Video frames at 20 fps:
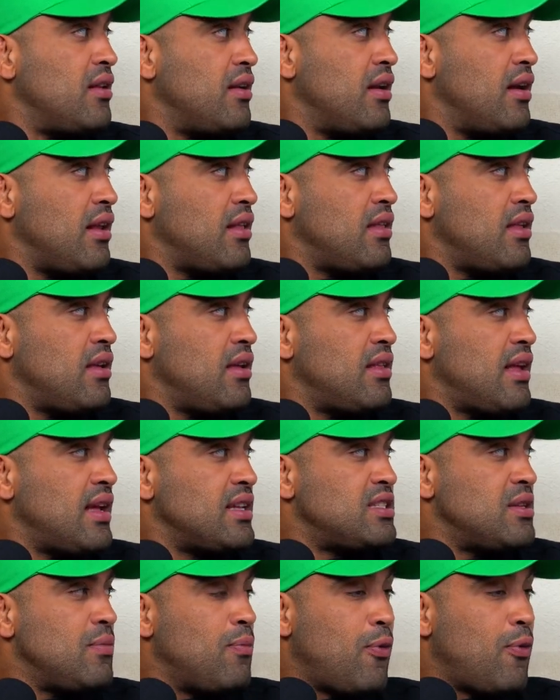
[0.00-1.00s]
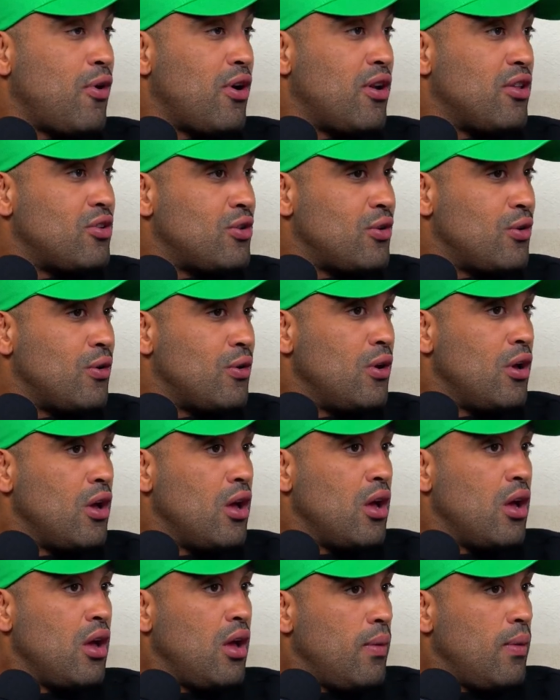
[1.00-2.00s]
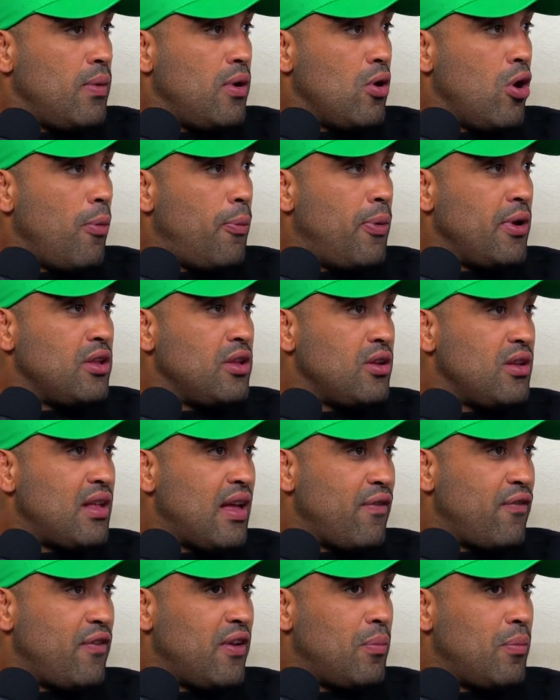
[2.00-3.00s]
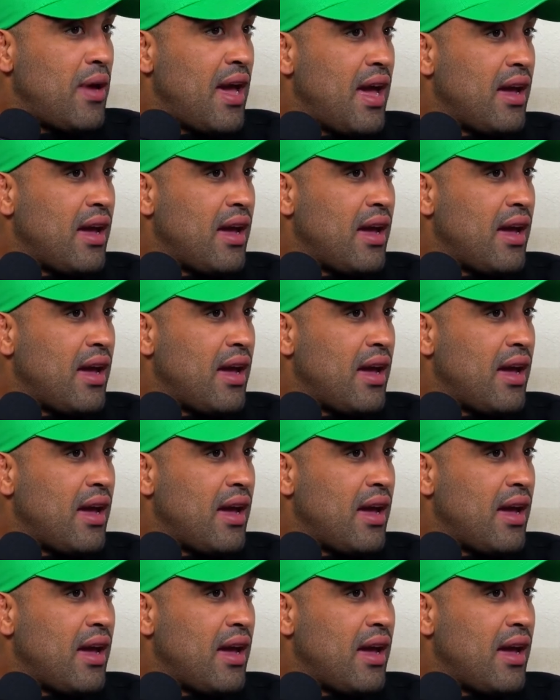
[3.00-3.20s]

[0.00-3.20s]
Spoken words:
and I think that's important to be open to that feedback.